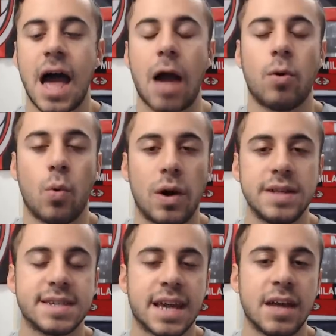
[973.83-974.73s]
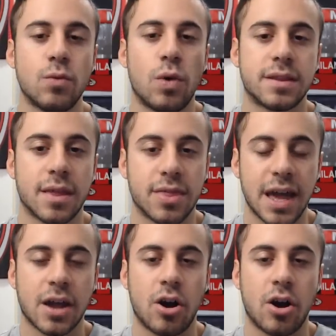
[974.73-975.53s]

I will once again want to thank